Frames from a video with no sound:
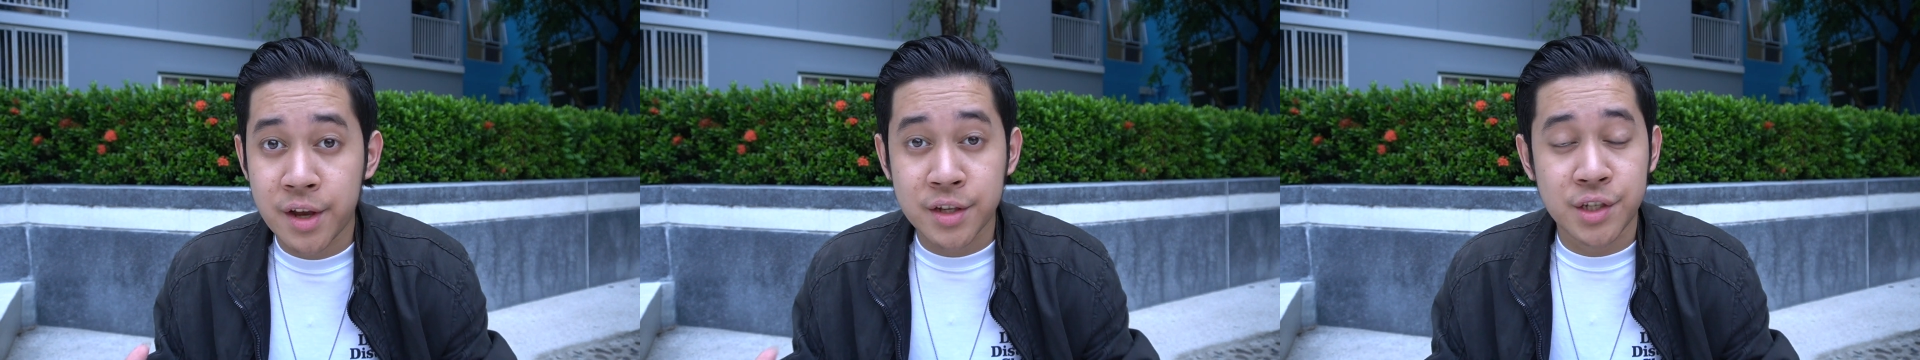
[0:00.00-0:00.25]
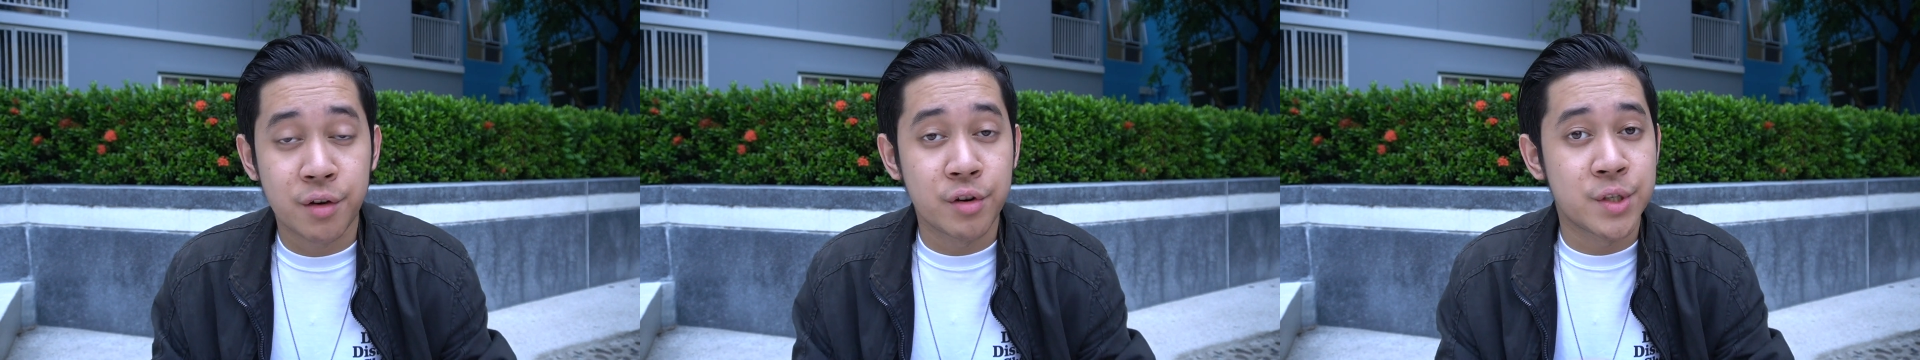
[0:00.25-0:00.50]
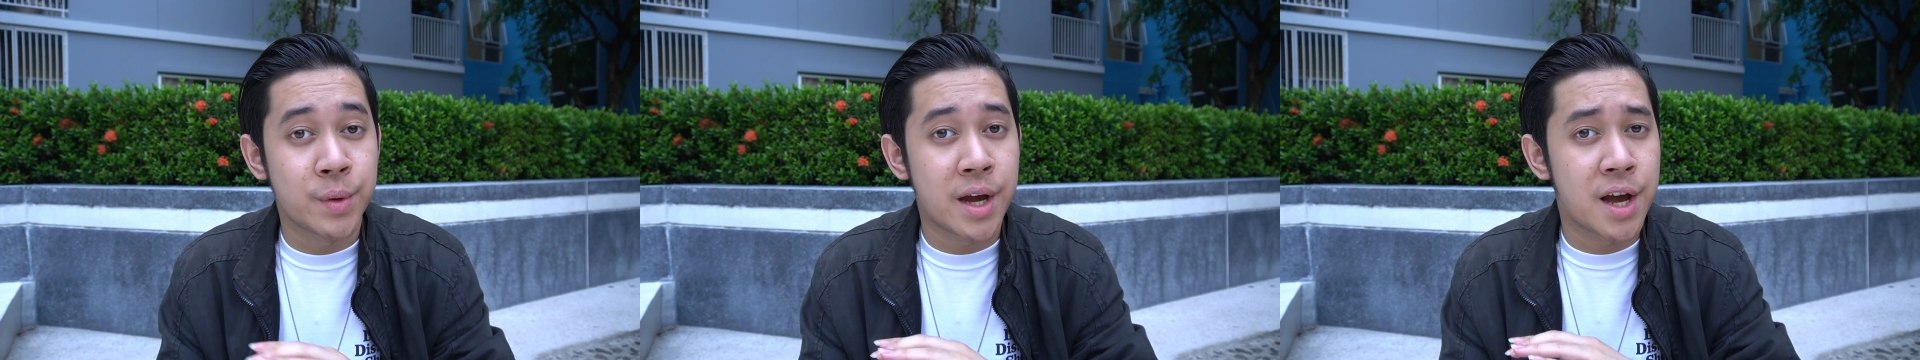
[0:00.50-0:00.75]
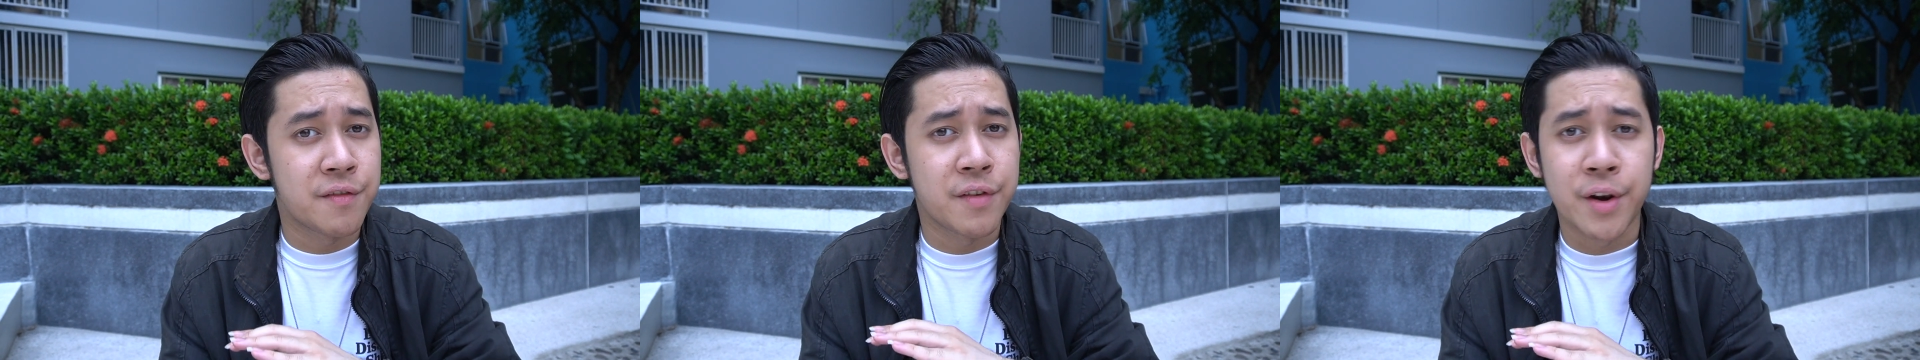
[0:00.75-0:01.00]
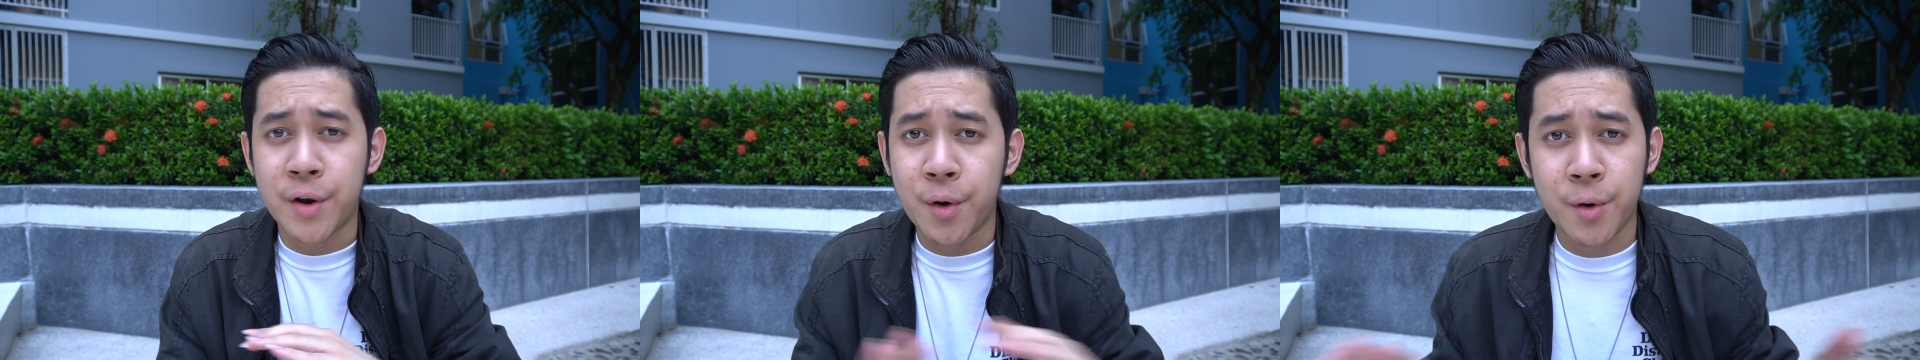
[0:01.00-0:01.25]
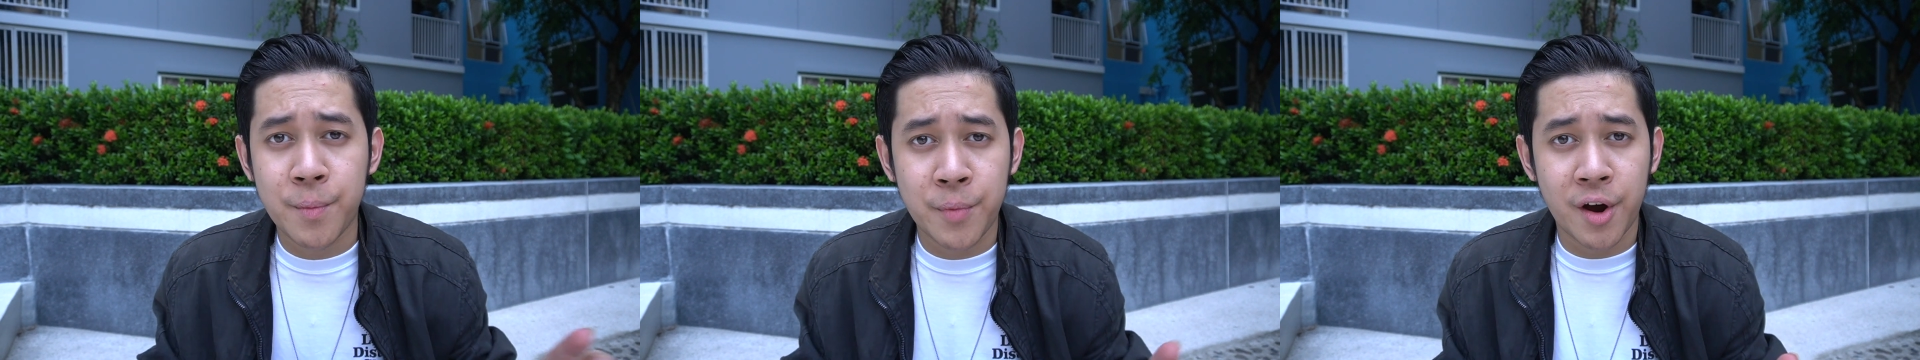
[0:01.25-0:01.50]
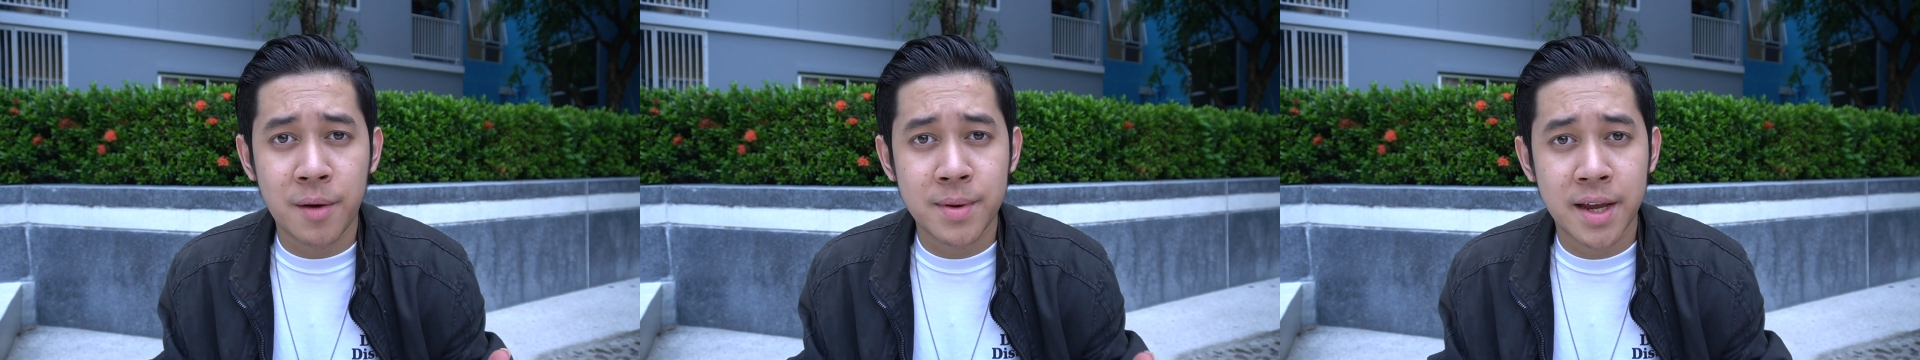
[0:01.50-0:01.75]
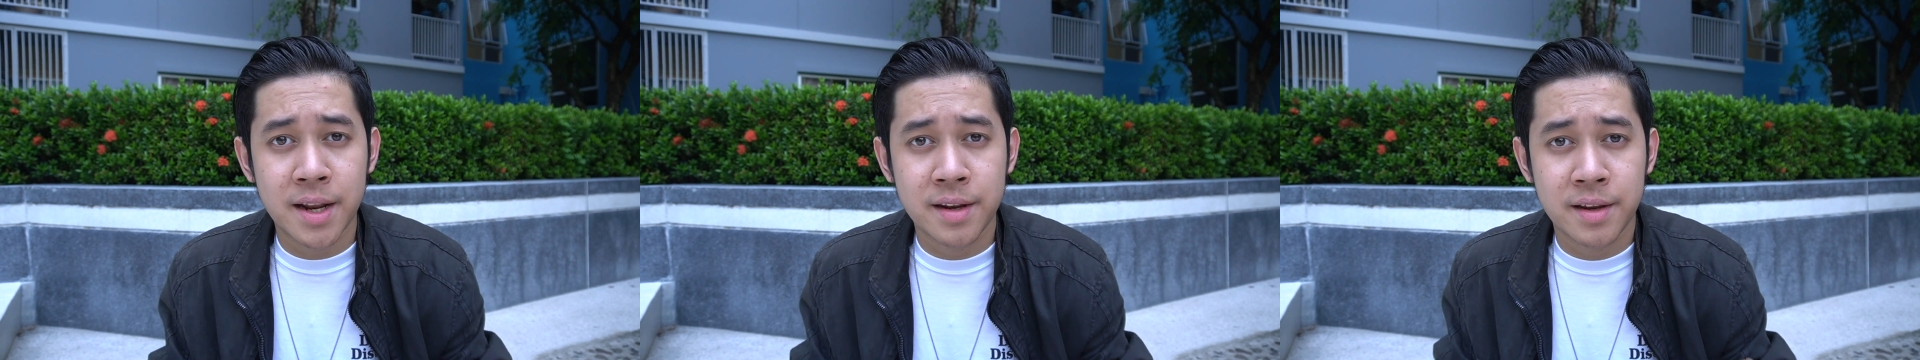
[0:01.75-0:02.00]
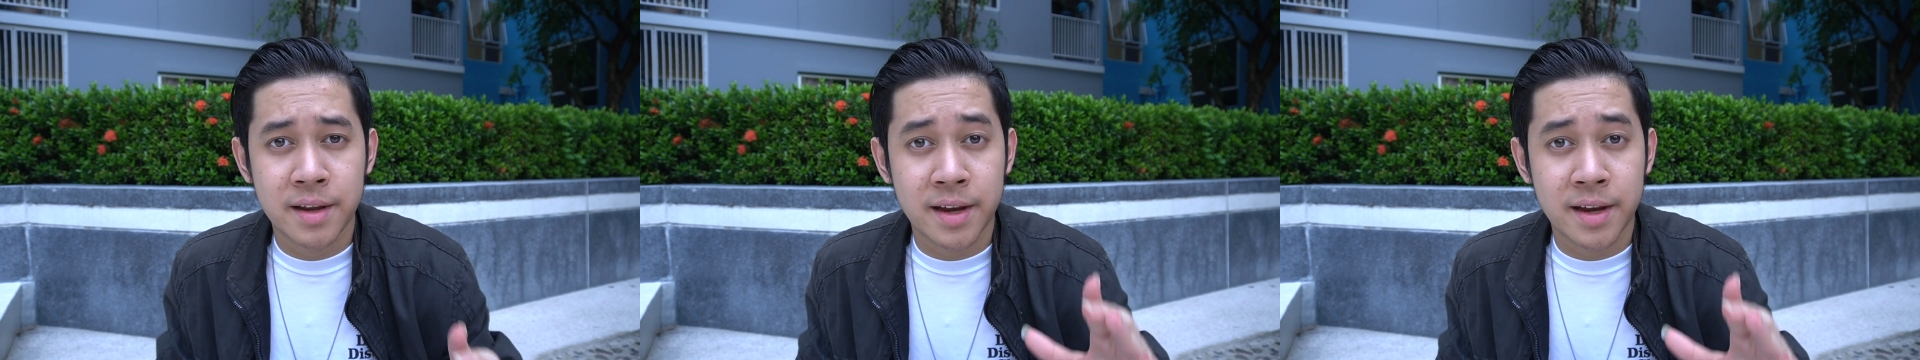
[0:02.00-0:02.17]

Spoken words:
so you will have no problem